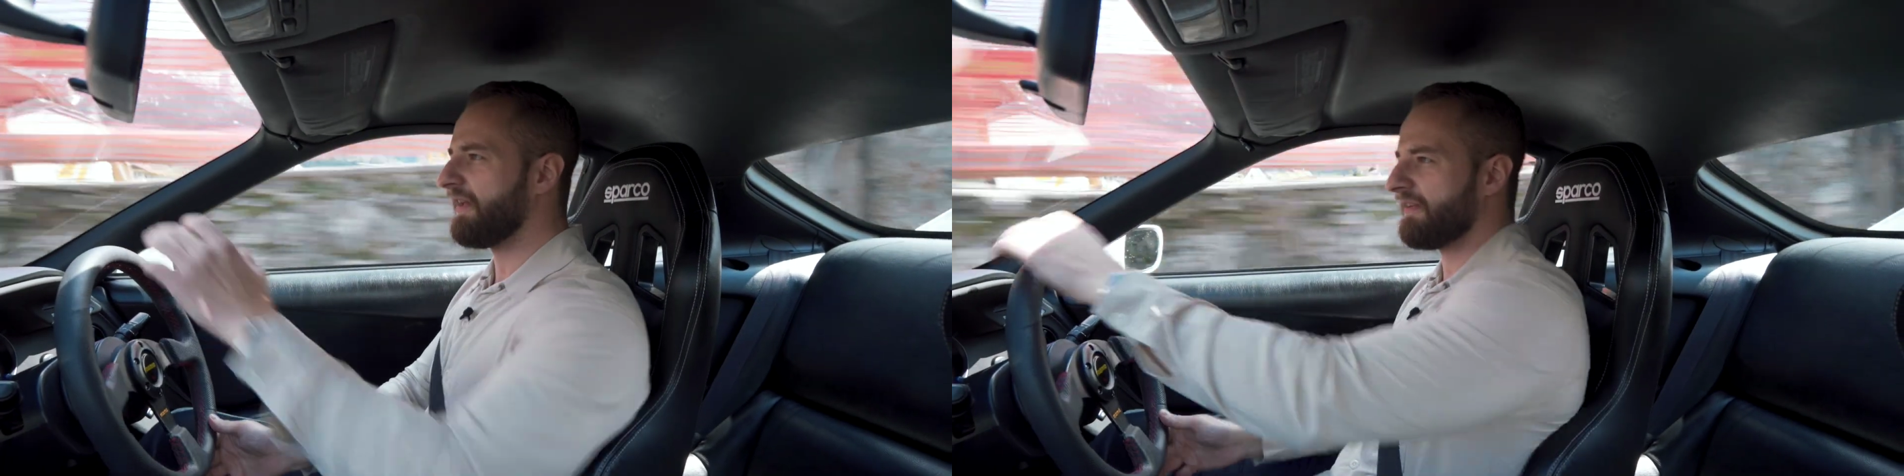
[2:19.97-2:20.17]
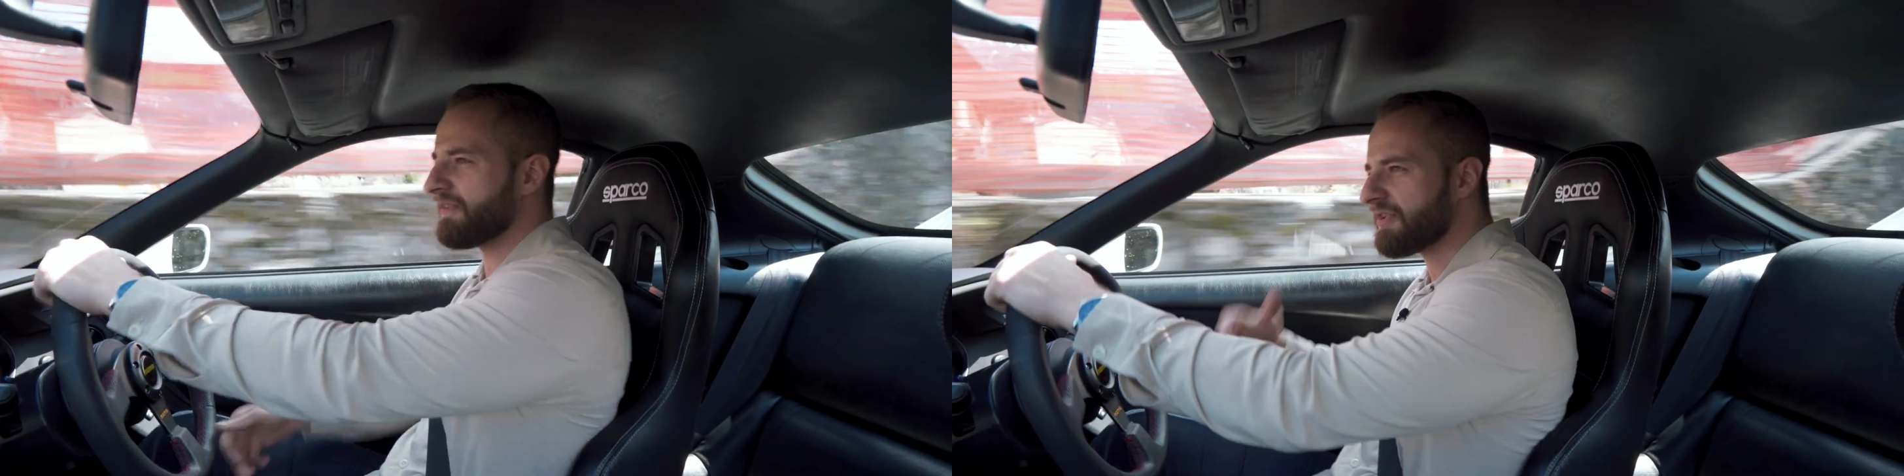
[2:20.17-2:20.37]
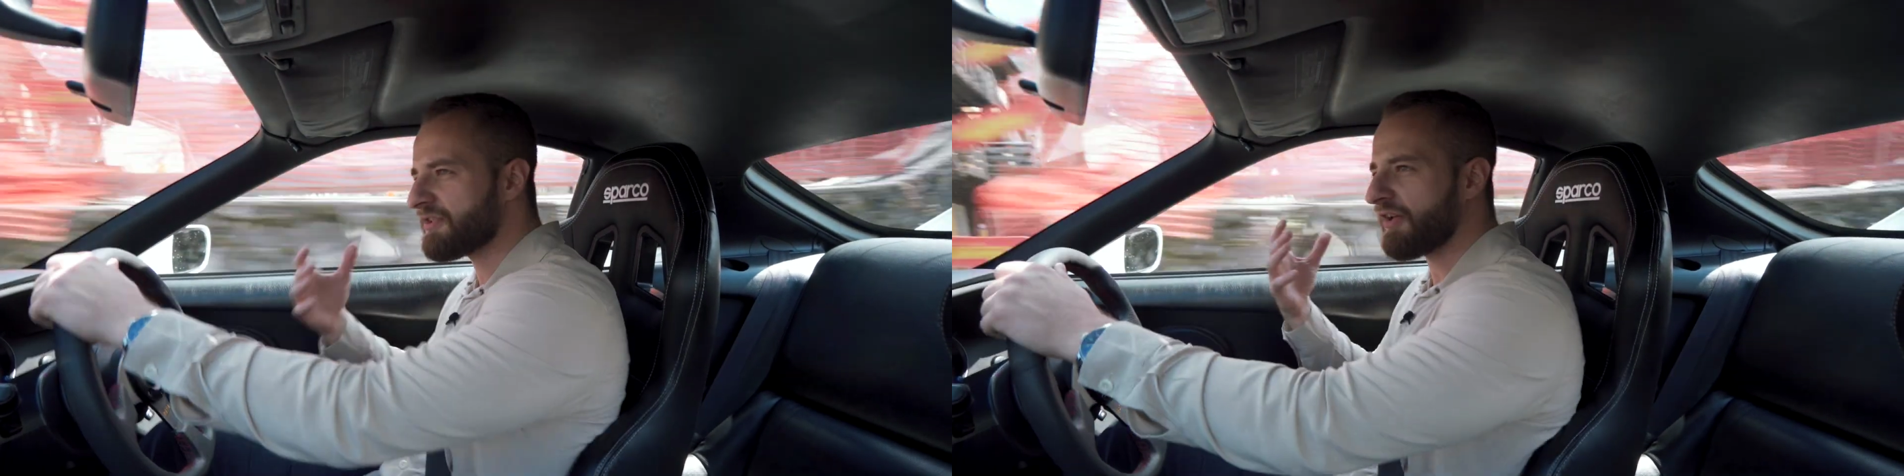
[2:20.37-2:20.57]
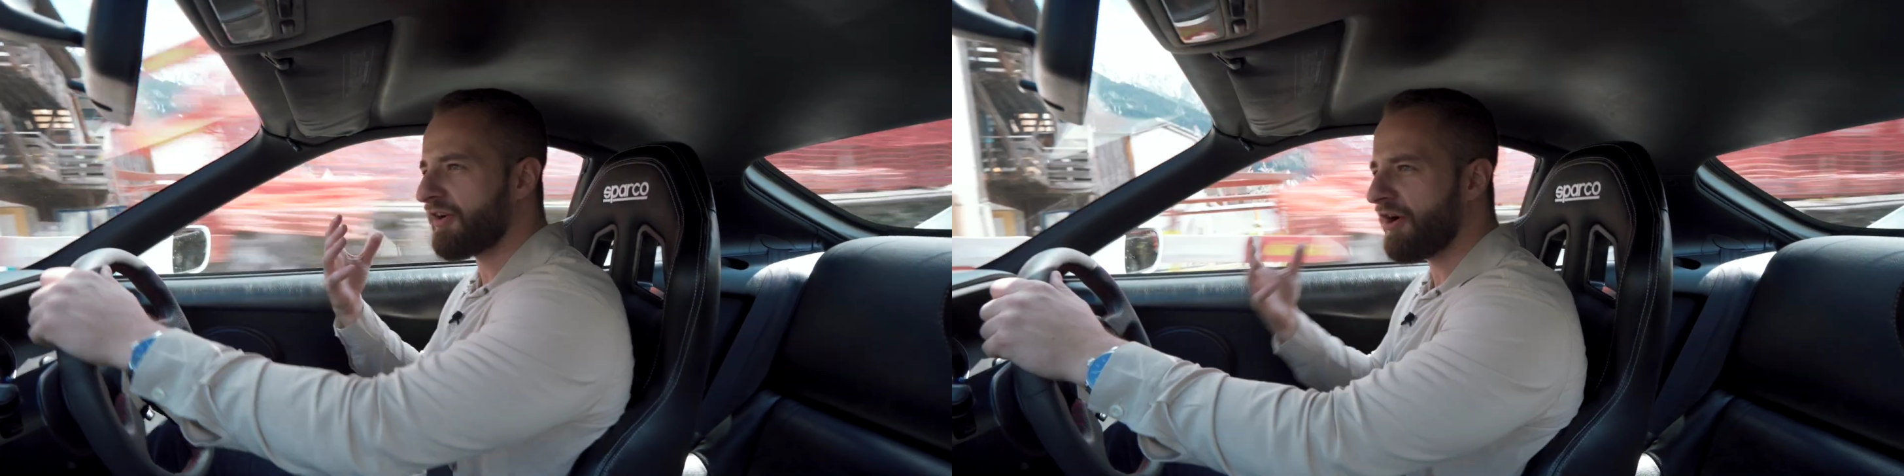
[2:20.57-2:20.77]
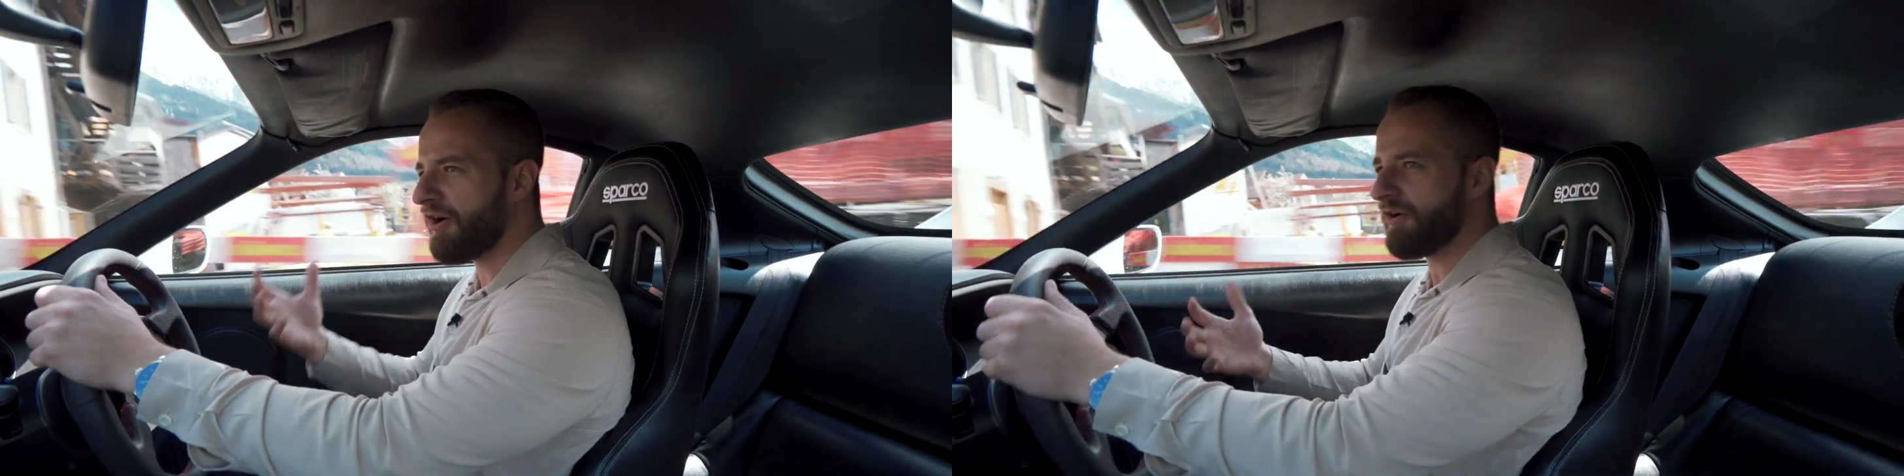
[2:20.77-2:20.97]
This is the
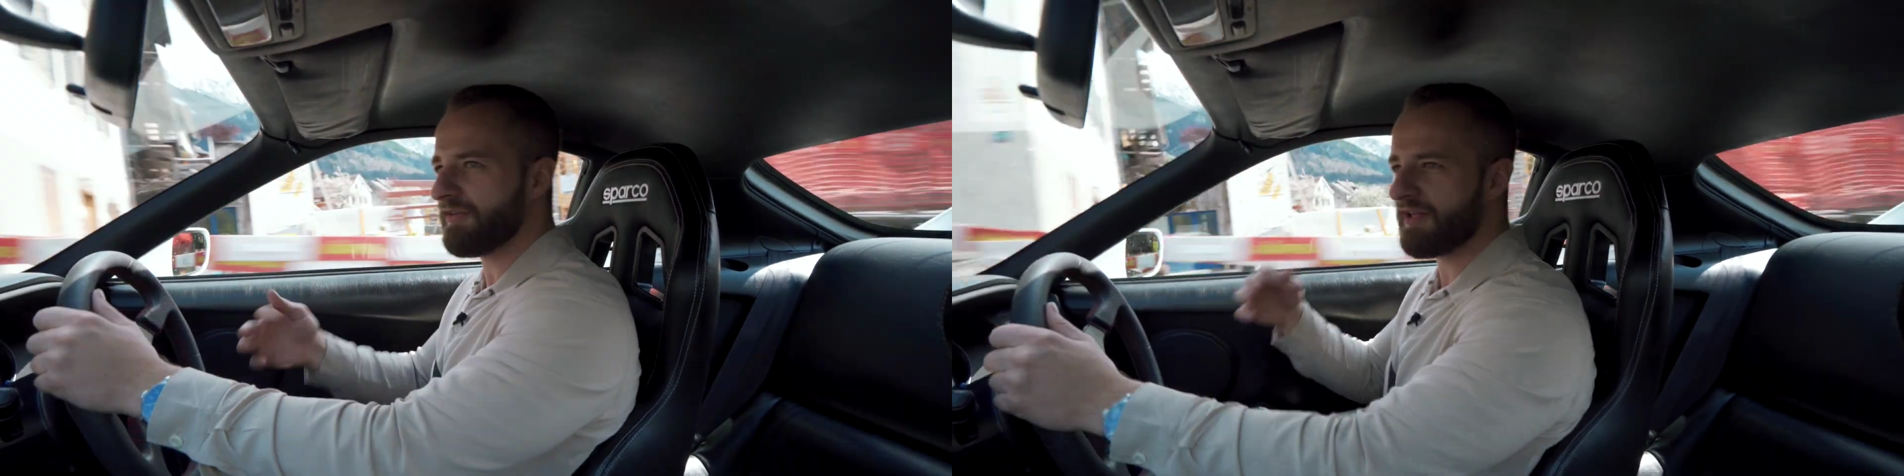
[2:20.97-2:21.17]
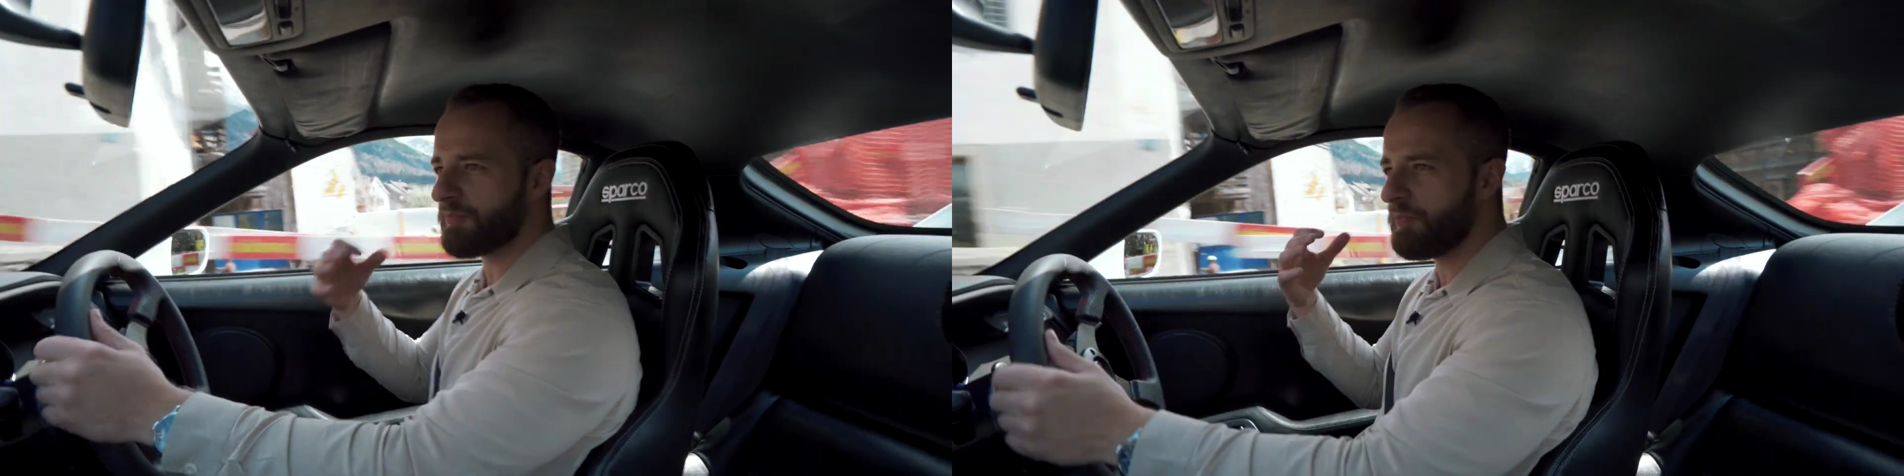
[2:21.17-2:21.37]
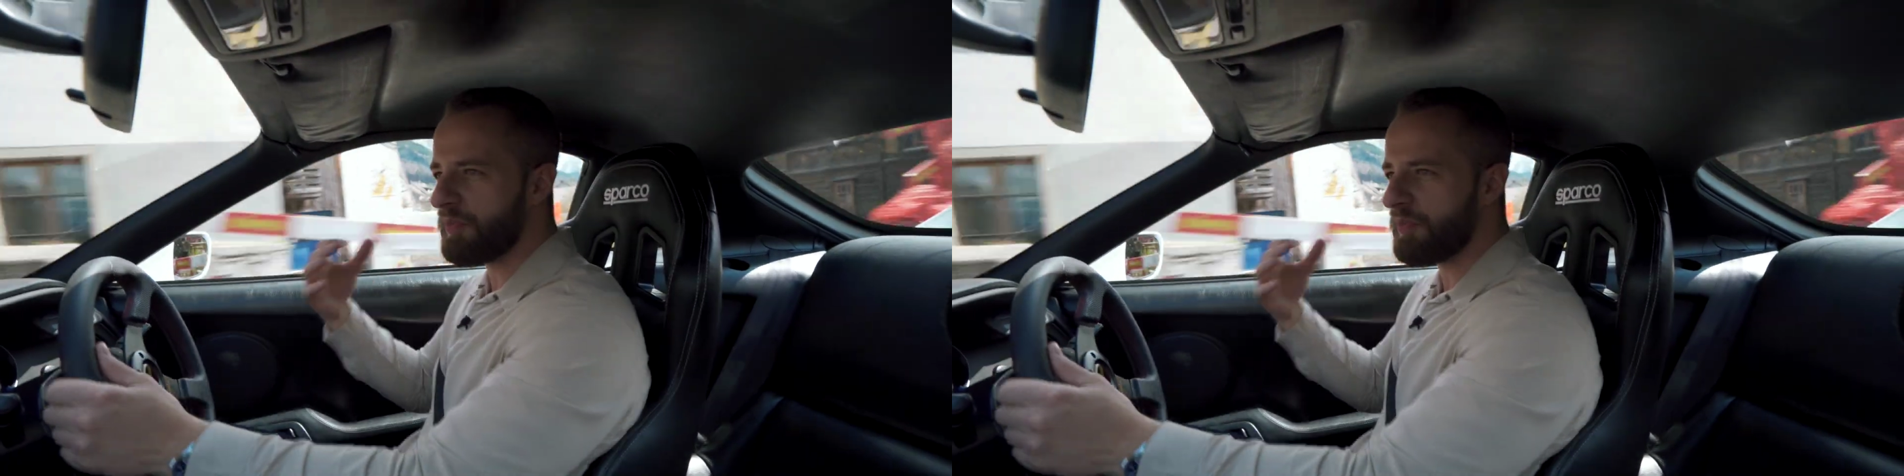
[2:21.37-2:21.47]
car that